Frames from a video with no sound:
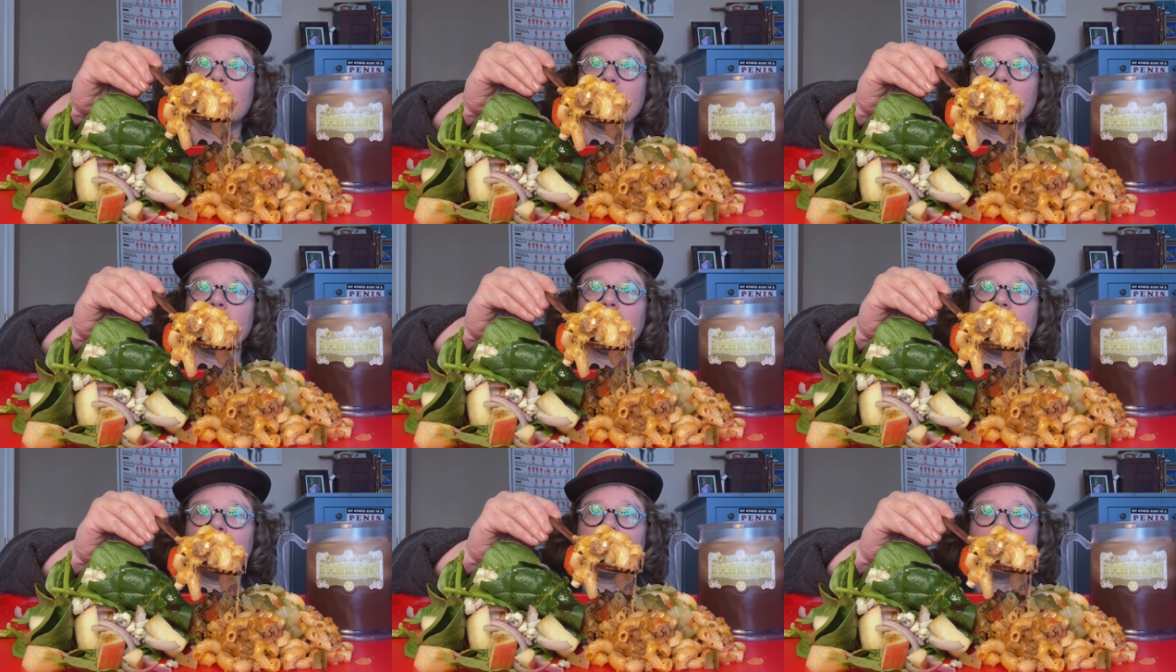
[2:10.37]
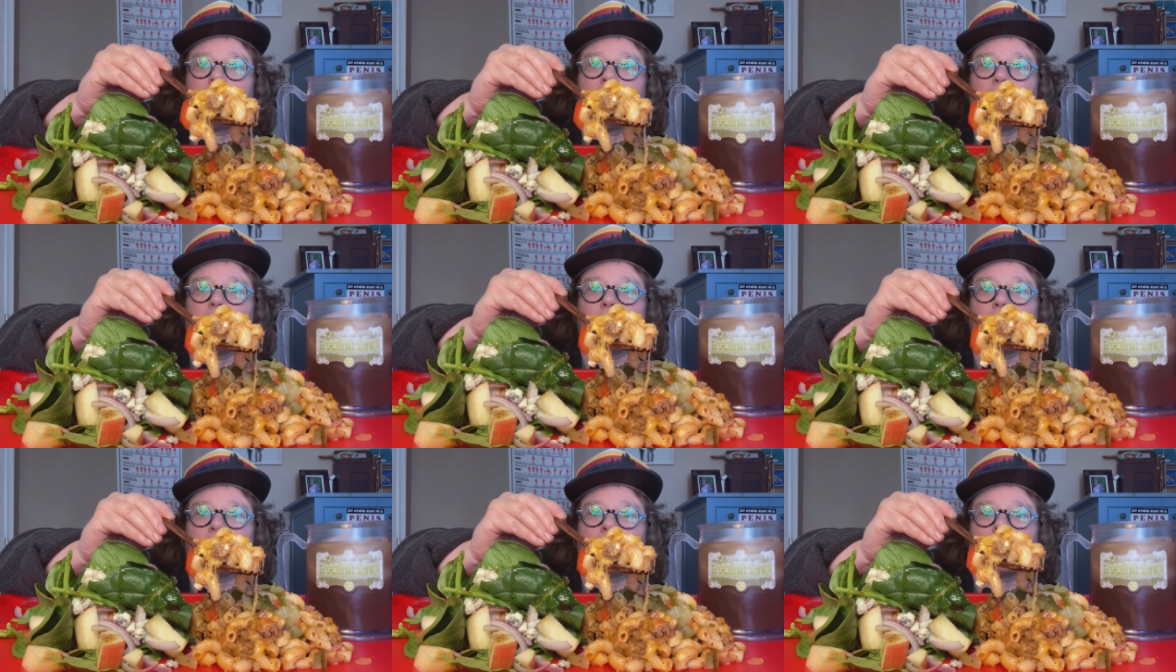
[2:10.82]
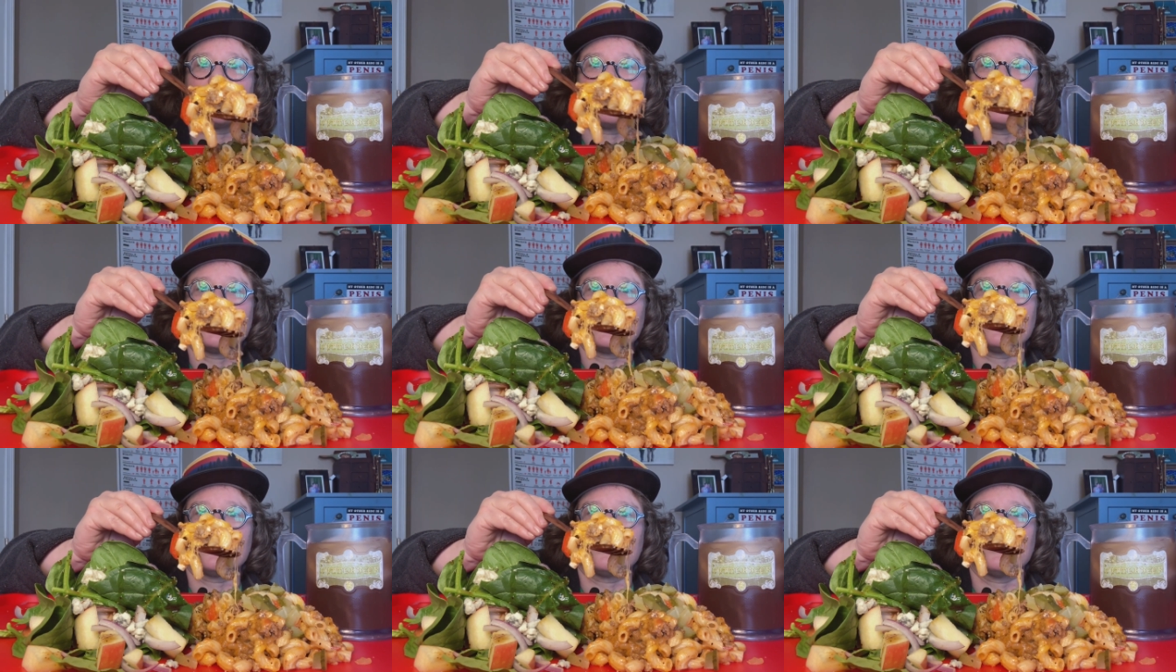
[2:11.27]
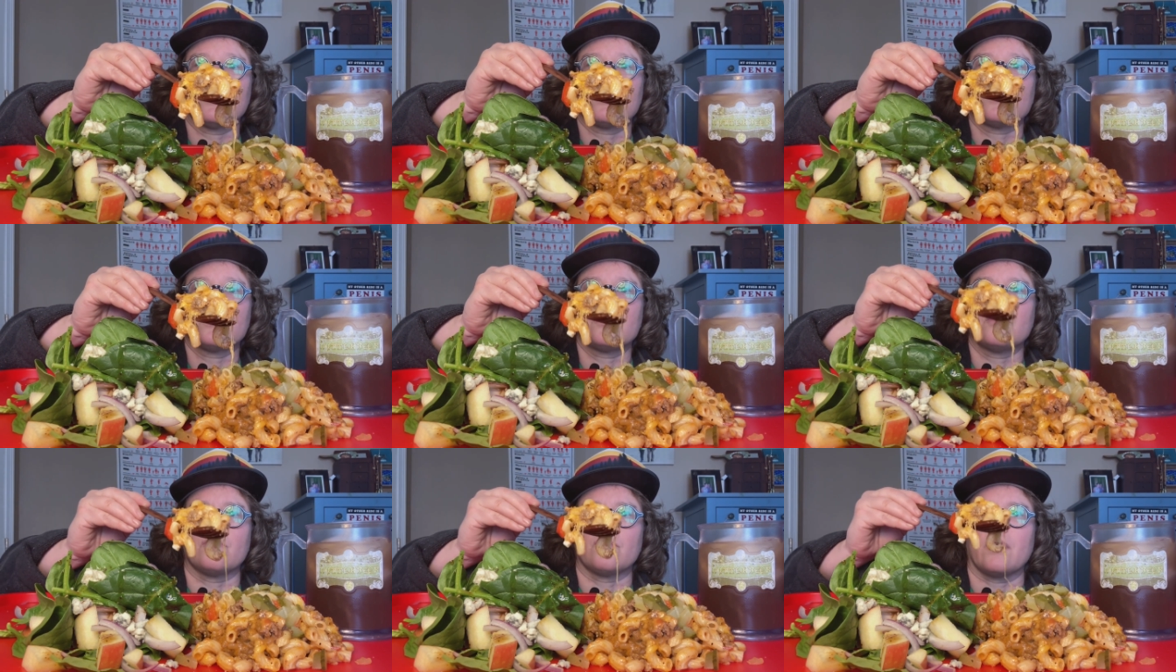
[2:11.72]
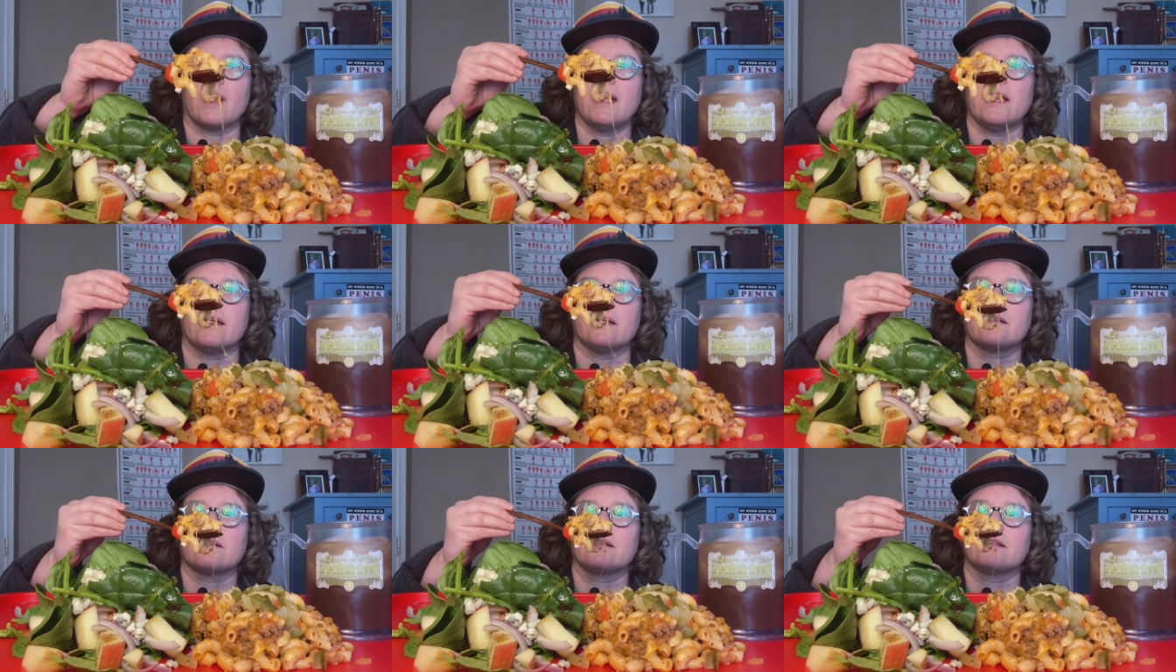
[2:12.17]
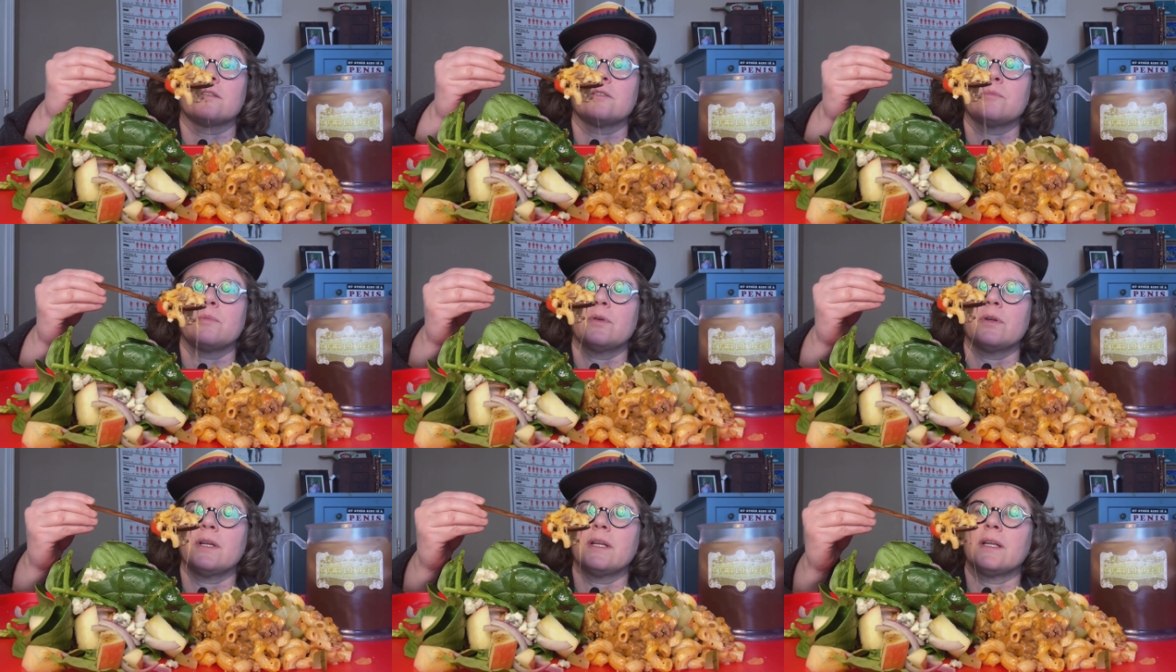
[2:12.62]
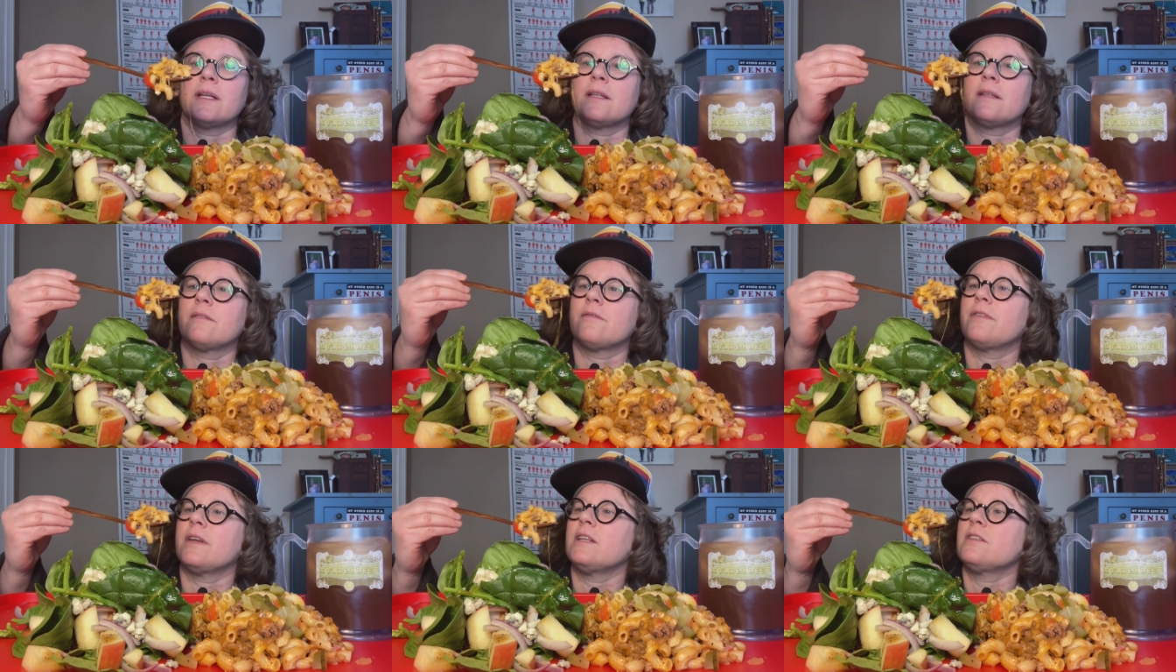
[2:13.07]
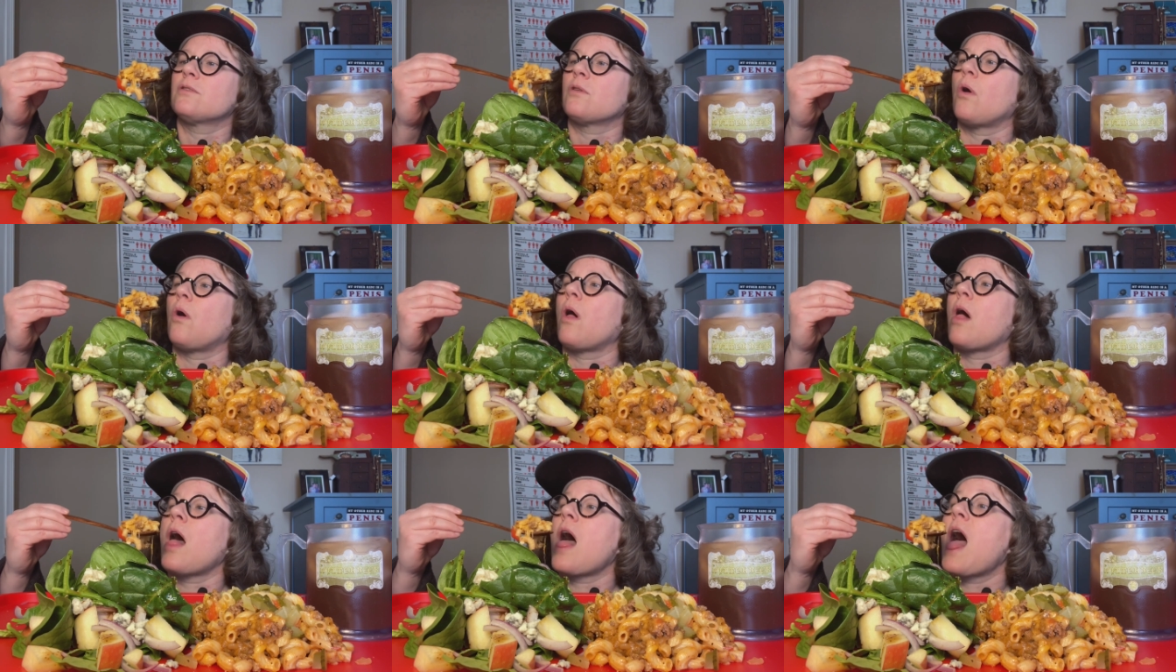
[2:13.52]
And it looks great. Let's put it in the face hole.